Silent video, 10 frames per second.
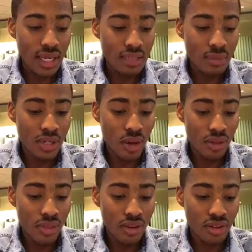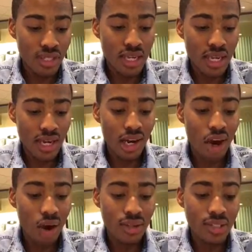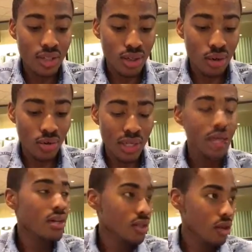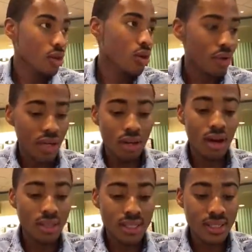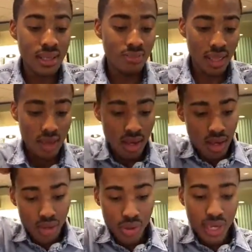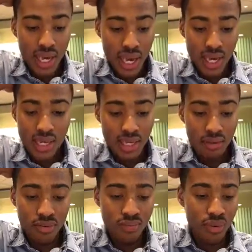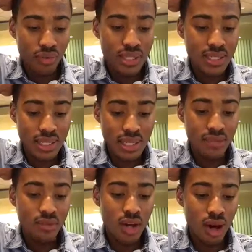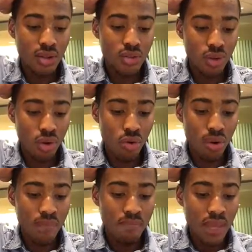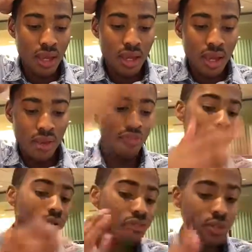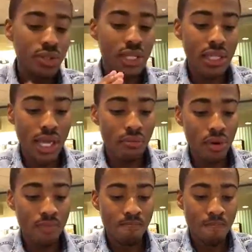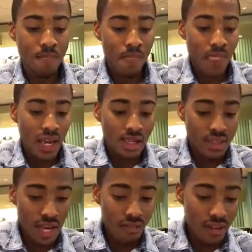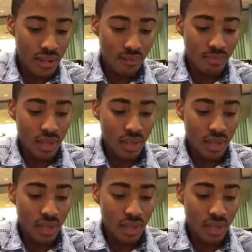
lets me know that there's a hidden cost to glory. The glory costs something. You can't receive God's glory if you refuse to labor. David